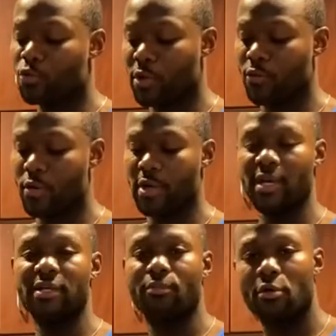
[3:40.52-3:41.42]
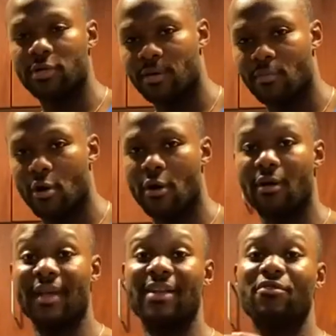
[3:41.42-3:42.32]
you really want is a protein bar
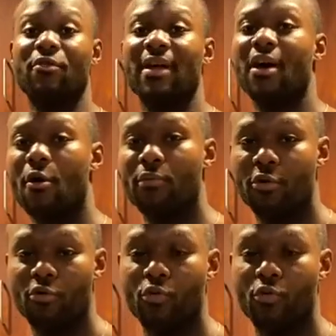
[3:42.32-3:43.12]
that is gonna help you